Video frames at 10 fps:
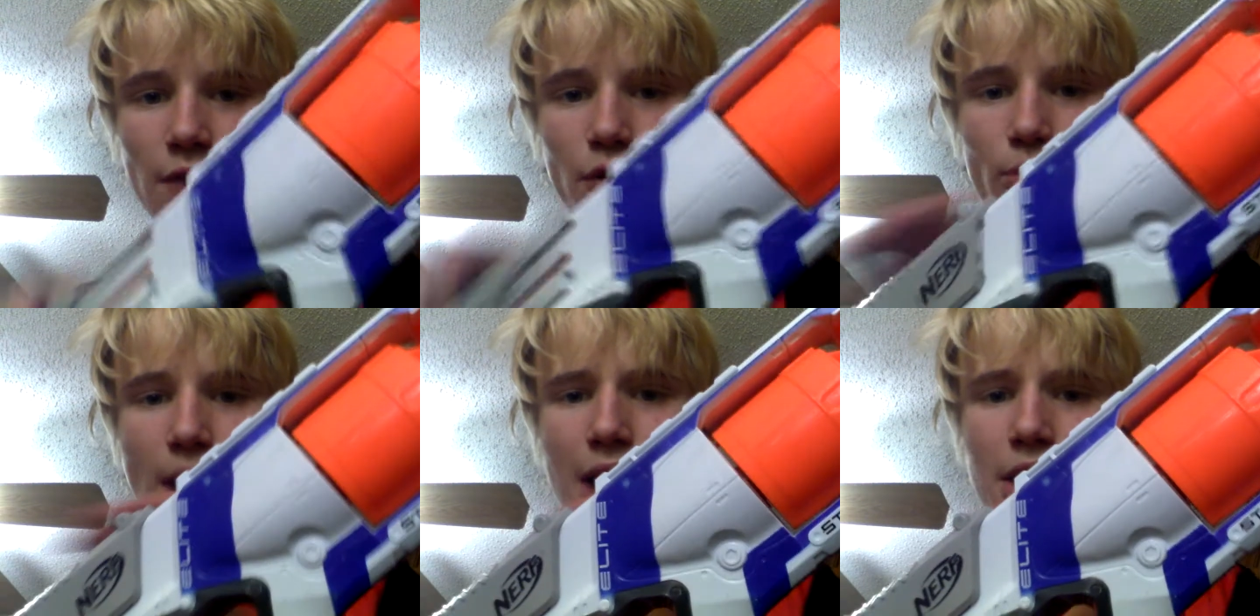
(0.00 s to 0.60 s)
it
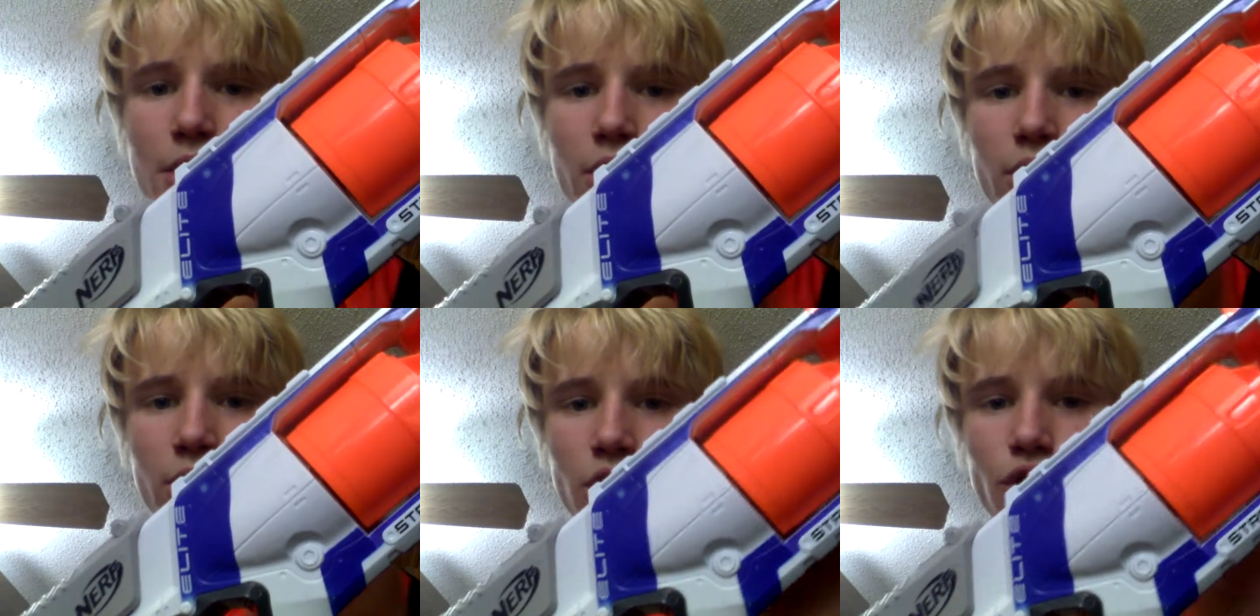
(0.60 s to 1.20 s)
turns,
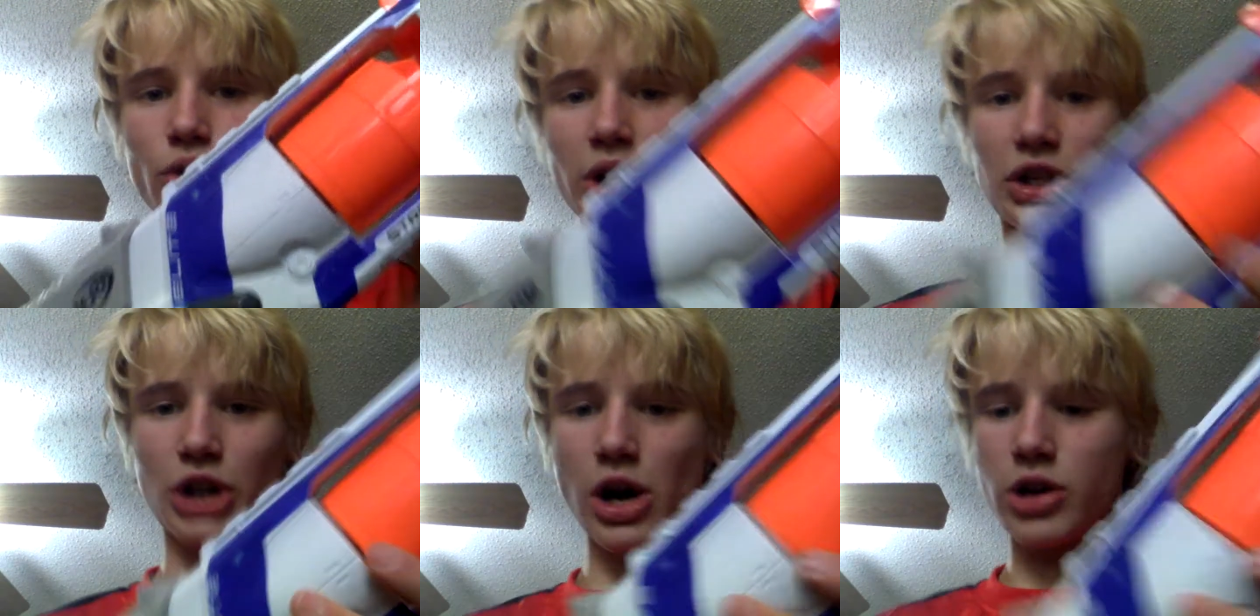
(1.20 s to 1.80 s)
which is a
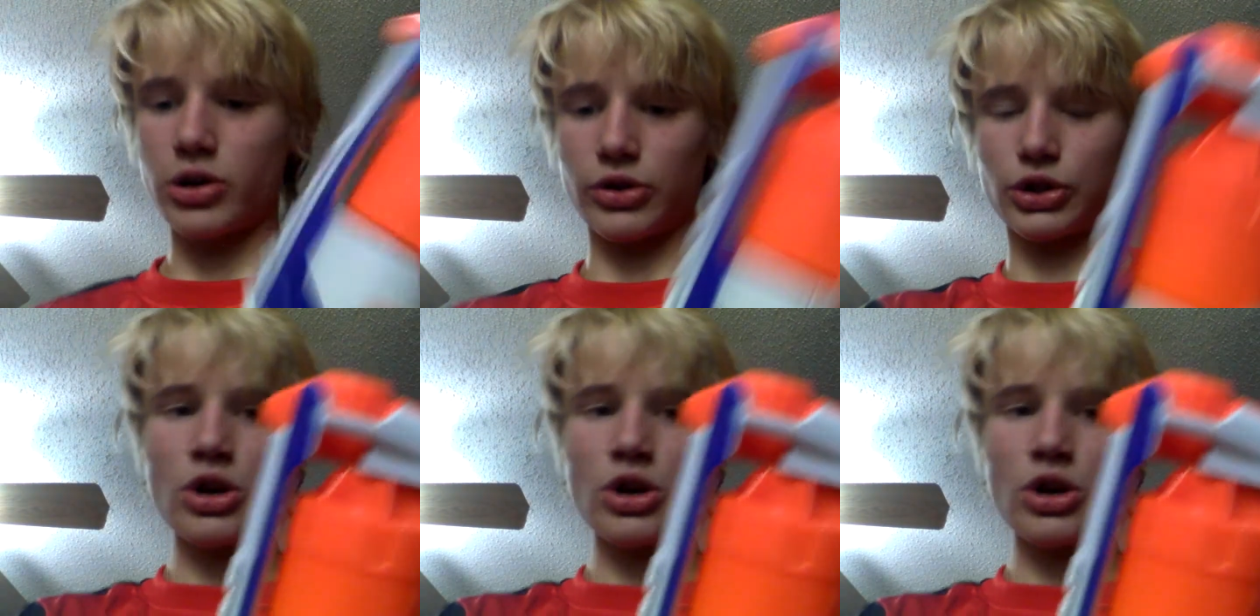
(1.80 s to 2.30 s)
problem. So,